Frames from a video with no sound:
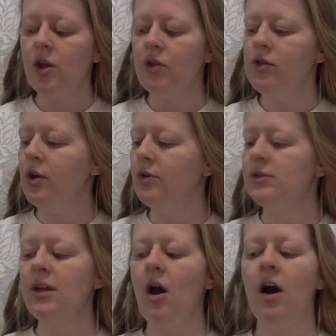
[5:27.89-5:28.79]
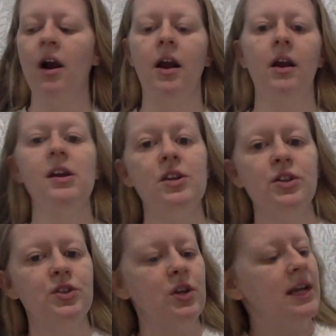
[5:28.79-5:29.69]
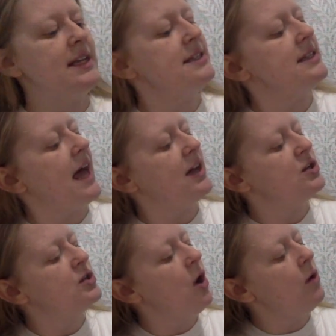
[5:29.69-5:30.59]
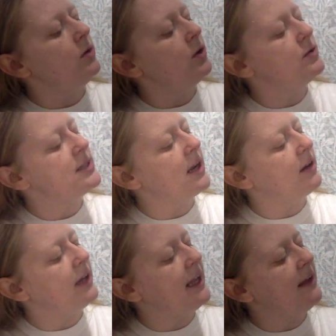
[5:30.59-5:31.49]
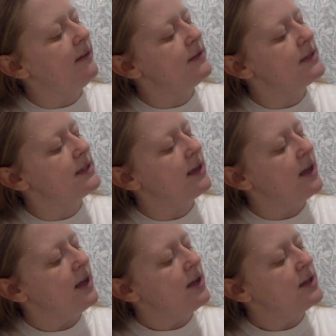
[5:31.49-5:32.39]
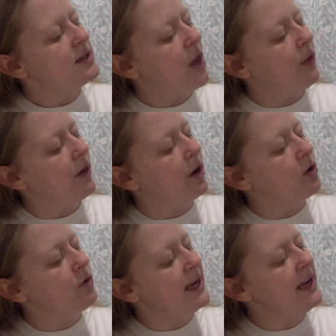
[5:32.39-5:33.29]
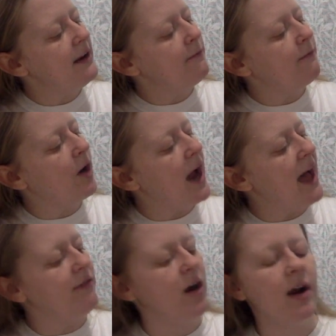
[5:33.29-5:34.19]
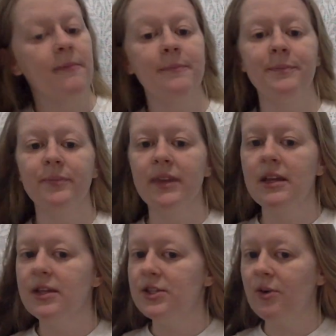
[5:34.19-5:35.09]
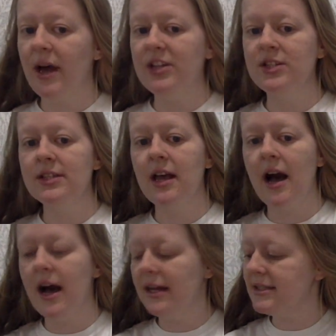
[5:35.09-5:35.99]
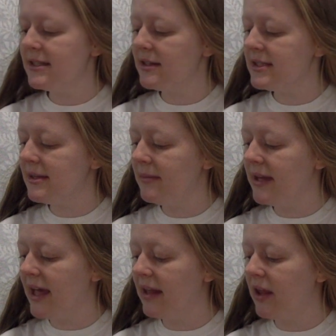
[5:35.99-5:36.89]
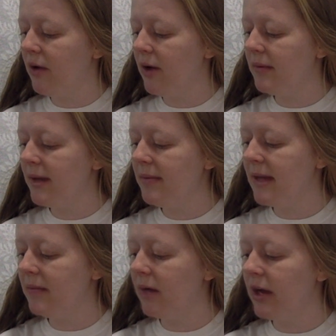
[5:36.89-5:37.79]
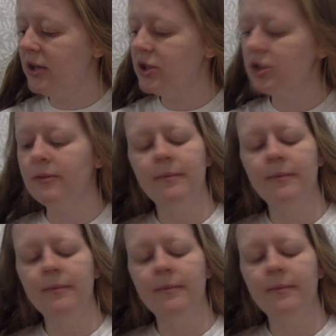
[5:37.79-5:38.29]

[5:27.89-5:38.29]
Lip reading: Those are trees that don't lose their leaves, so they're green forever. So I just got some yellow on my paintbrush